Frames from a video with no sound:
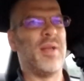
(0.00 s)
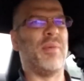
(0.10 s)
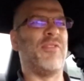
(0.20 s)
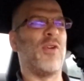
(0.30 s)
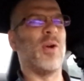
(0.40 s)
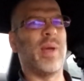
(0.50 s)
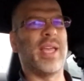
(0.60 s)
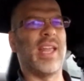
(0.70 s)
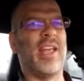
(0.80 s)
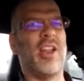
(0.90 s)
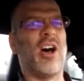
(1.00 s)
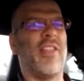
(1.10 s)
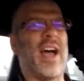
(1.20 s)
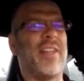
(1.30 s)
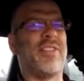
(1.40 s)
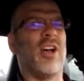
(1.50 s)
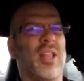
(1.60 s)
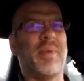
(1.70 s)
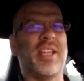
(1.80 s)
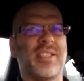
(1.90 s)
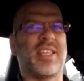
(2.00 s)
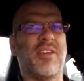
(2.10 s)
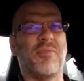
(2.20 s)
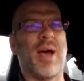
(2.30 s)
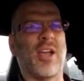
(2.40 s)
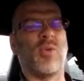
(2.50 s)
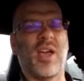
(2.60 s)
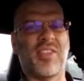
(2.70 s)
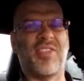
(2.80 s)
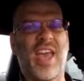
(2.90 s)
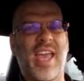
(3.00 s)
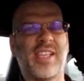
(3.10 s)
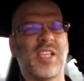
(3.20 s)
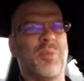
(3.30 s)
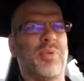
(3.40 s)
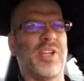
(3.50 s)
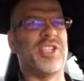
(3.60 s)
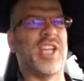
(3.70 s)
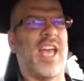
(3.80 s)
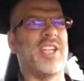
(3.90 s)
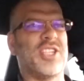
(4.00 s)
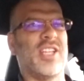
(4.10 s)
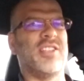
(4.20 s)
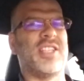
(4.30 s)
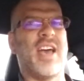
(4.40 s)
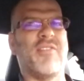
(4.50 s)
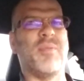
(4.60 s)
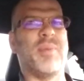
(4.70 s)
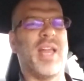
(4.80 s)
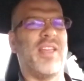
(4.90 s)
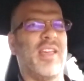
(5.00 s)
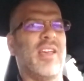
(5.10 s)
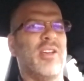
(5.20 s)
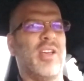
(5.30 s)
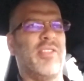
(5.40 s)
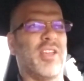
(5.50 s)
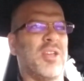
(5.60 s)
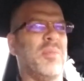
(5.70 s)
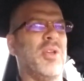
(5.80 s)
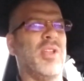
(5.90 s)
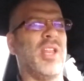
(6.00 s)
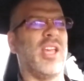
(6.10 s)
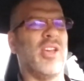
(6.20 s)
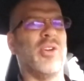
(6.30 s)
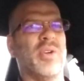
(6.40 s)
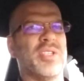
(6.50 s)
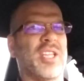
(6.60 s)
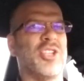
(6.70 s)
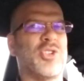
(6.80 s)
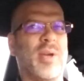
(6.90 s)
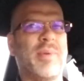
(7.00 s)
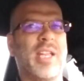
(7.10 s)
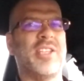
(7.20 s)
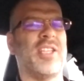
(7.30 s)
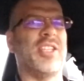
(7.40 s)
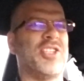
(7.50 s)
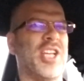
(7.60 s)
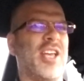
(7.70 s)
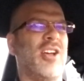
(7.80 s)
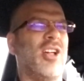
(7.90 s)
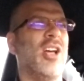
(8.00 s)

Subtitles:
Before we get into all that though, let me just give my quick thanks and appreciations to everybody in the community who has contributed to the channel,